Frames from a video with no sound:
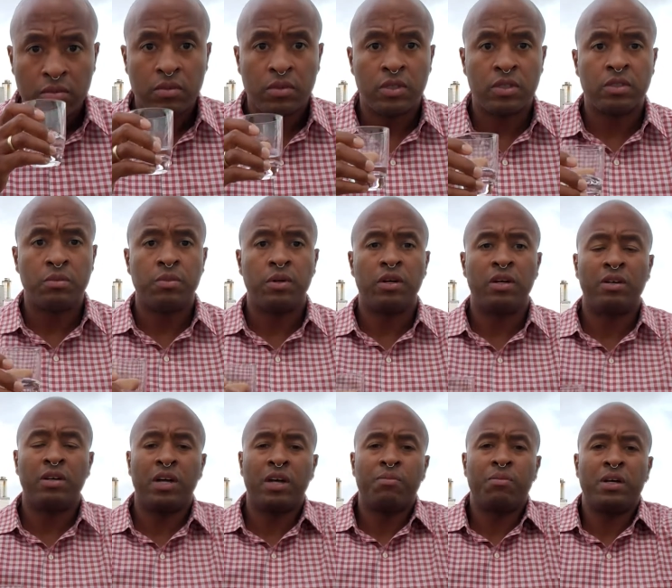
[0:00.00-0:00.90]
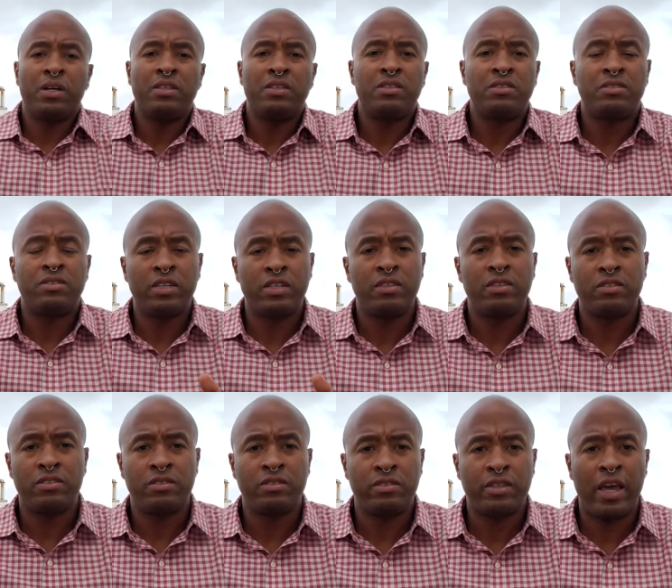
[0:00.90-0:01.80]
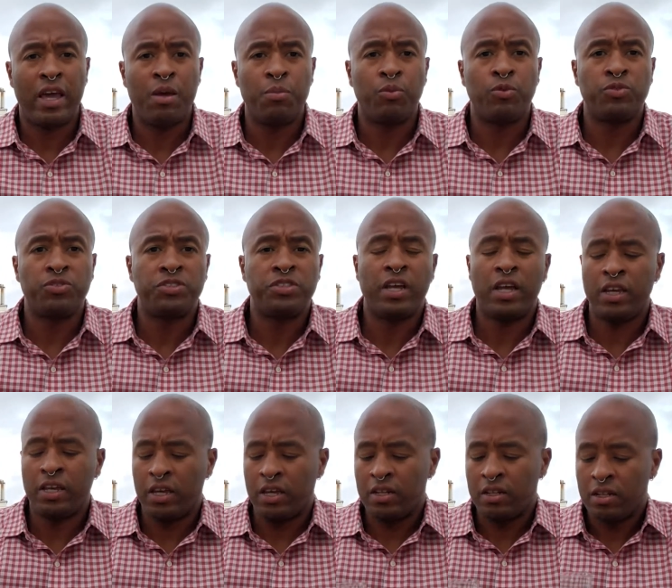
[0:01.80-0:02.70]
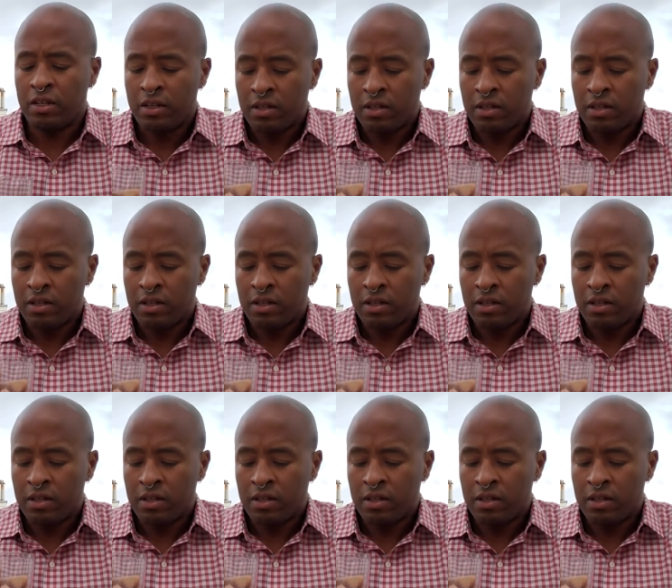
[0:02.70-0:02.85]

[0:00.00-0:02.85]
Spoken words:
This table is shaking.